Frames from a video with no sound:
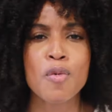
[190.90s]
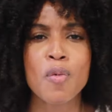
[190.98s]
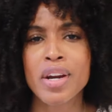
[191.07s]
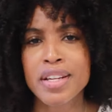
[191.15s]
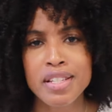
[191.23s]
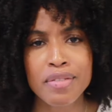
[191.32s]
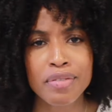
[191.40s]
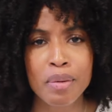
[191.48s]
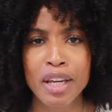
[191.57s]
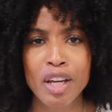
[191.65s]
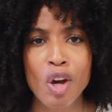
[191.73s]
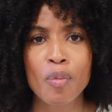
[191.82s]
what does the
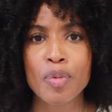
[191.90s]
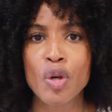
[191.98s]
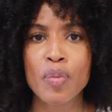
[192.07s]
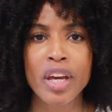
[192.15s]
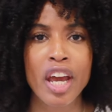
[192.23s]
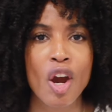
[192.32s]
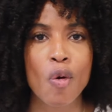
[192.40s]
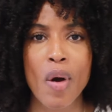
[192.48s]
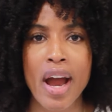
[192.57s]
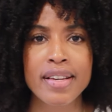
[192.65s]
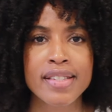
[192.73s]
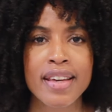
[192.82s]
Flamingo Pubic Hair
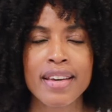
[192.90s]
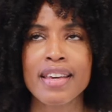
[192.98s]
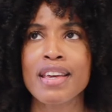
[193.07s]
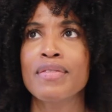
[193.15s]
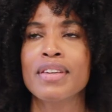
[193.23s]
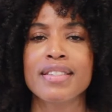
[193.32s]
Wax Kit even